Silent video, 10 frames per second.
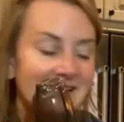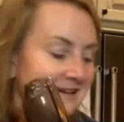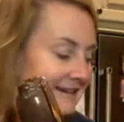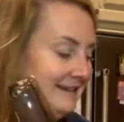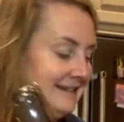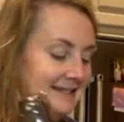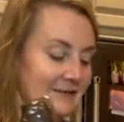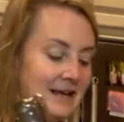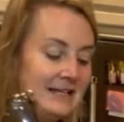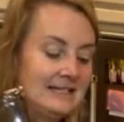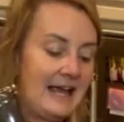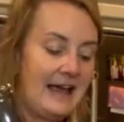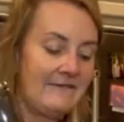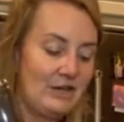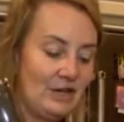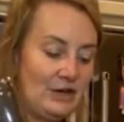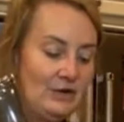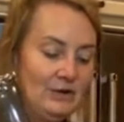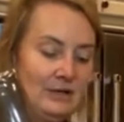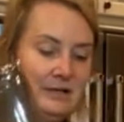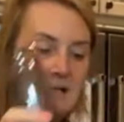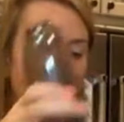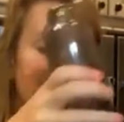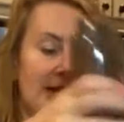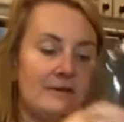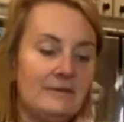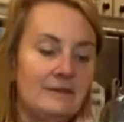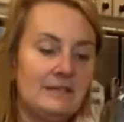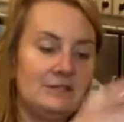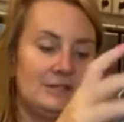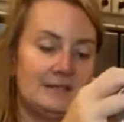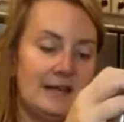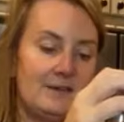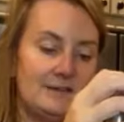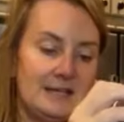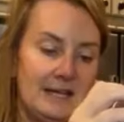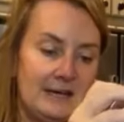So nice to have you. So this just goes in here.